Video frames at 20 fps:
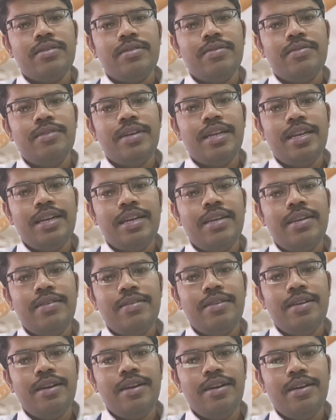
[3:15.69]

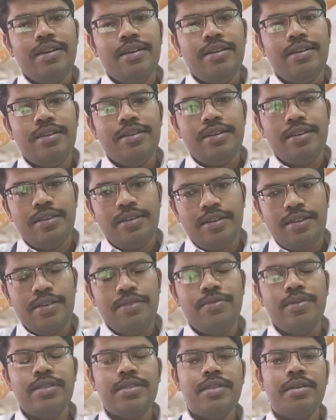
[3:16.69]
When
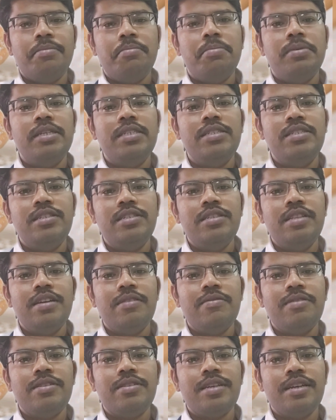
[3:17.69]
I was a PG,
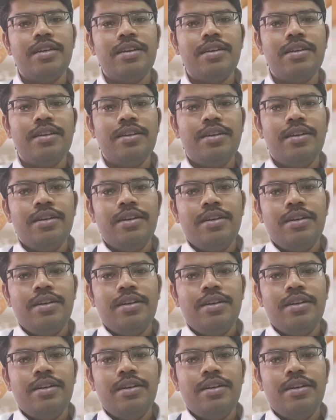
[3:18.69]
there was a